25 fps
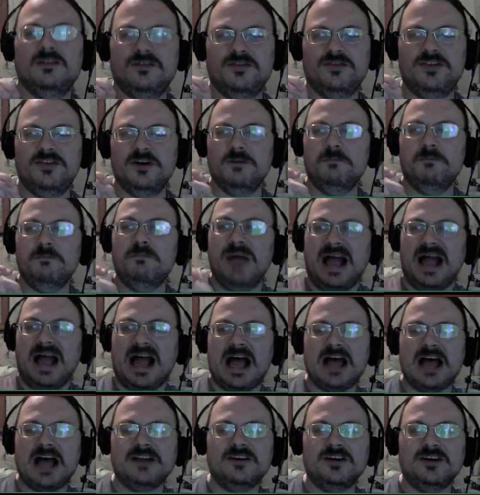the
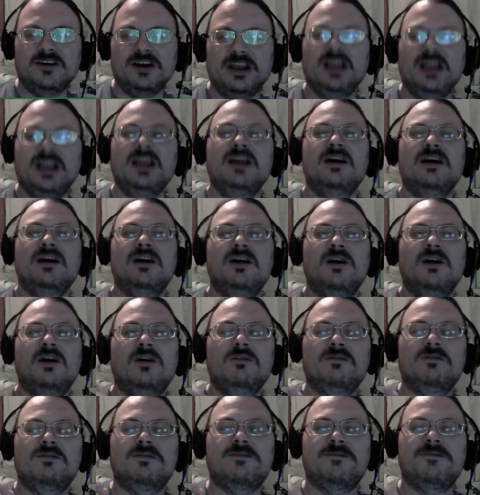battery
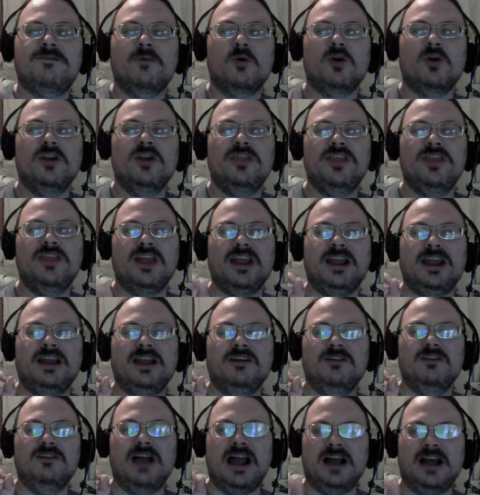for the
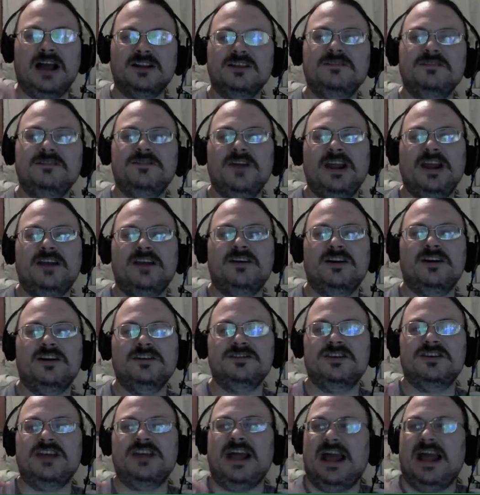elevator
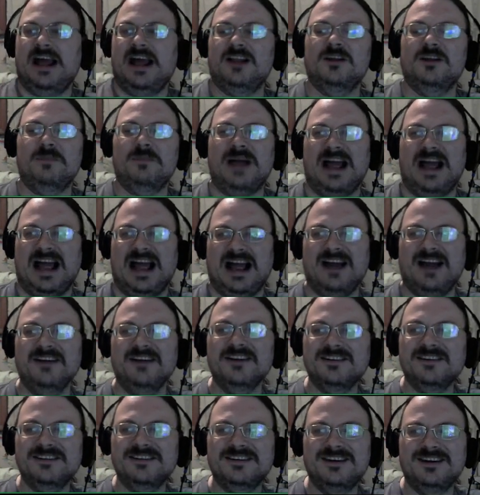to the helipad
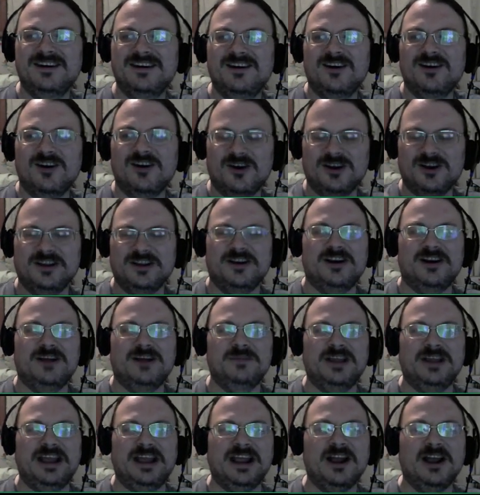earlier, I'm
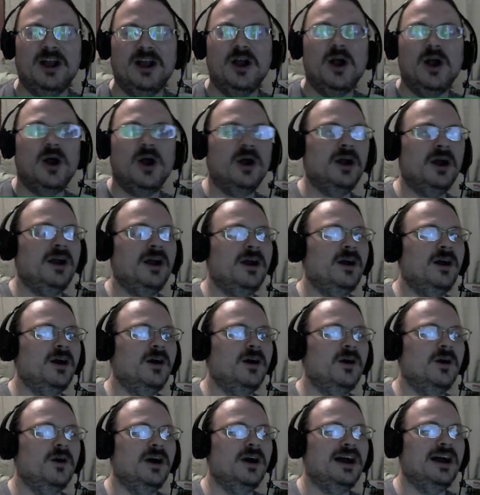like,
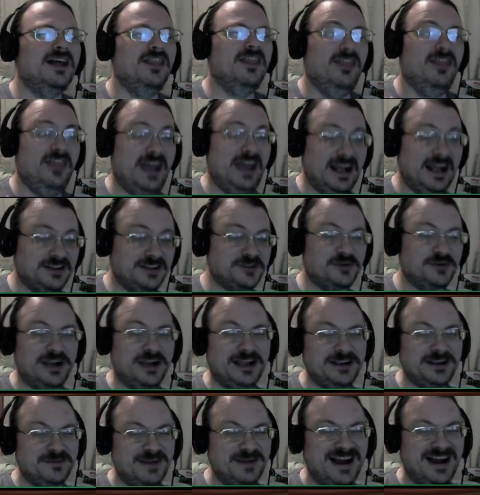that's
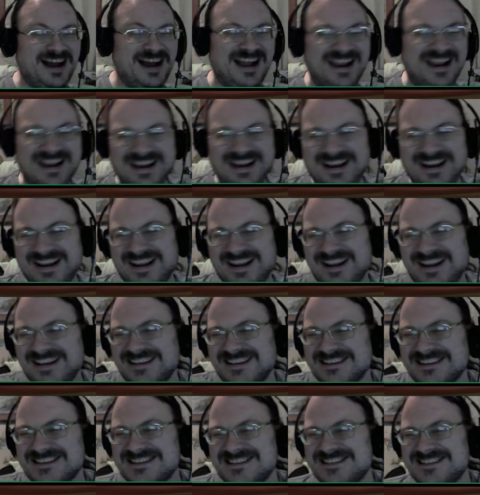
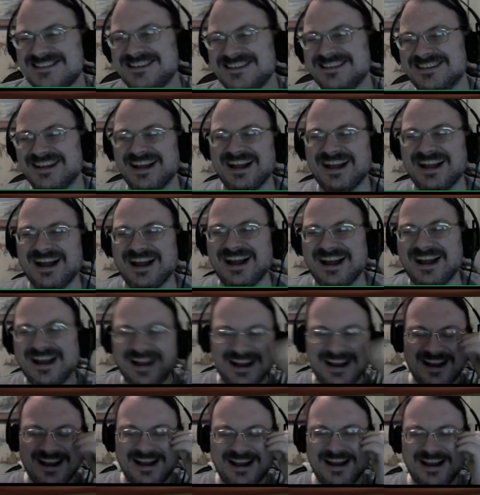randomized! Yeah, no,
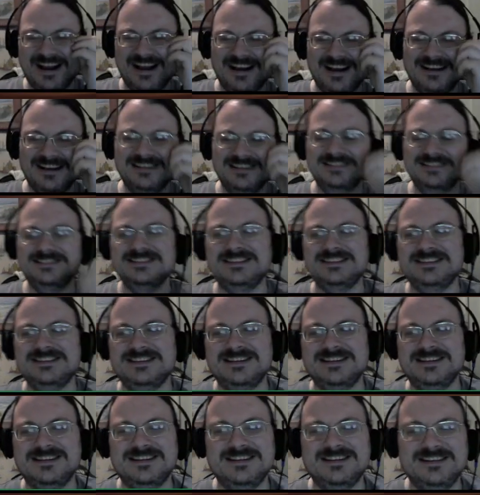everything gets randomized, it's
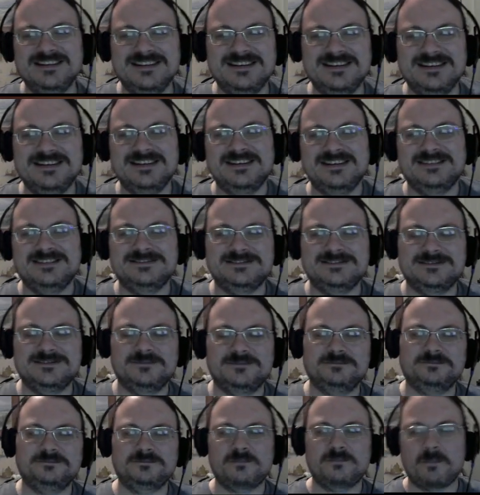great. I was
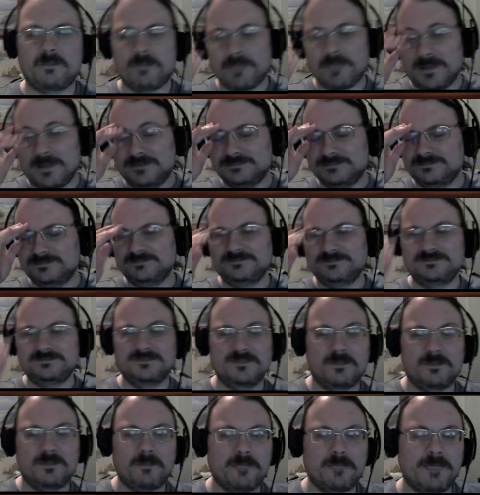watching a RE2
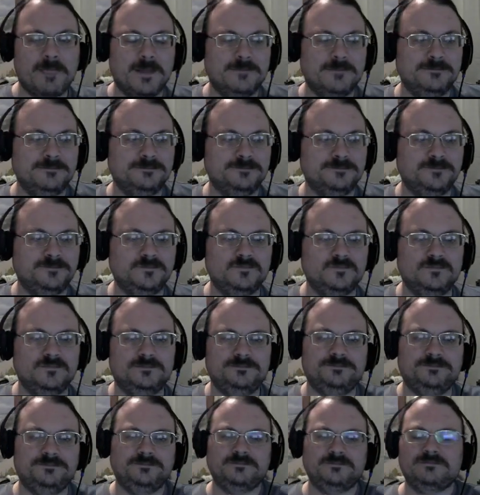rando the other day, and there was
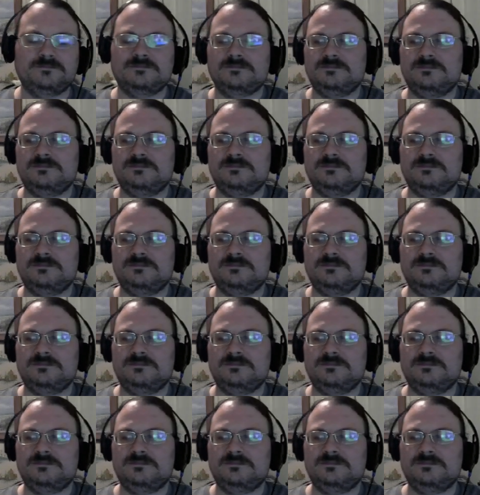like